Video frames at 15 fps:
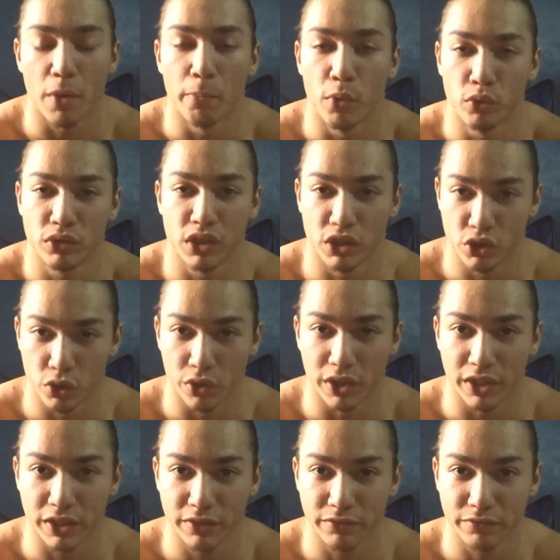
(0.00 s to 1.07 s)
a
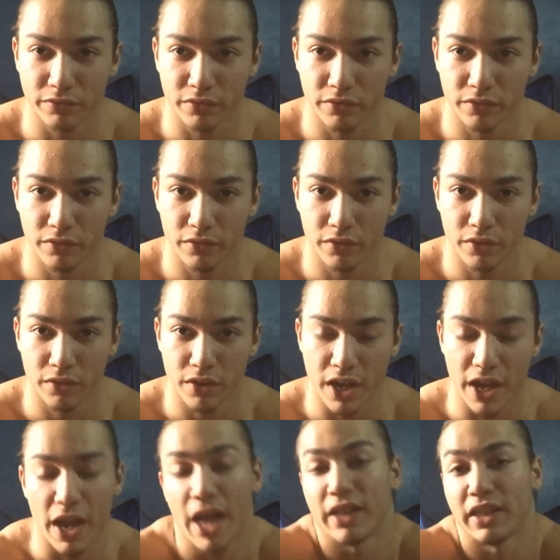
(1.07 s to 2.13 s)
multi-joint
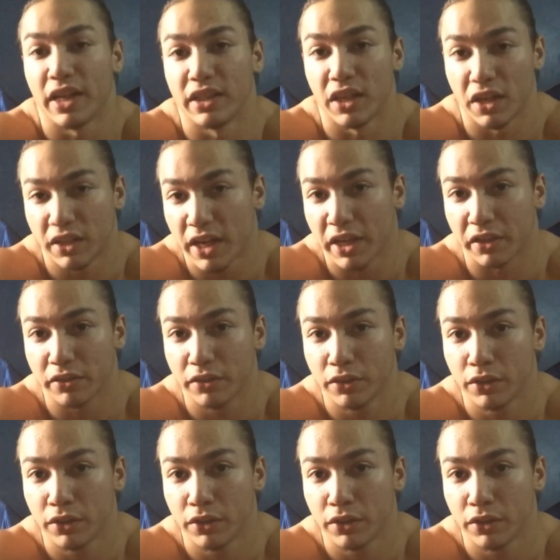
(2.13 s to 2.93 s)
at the end of the day.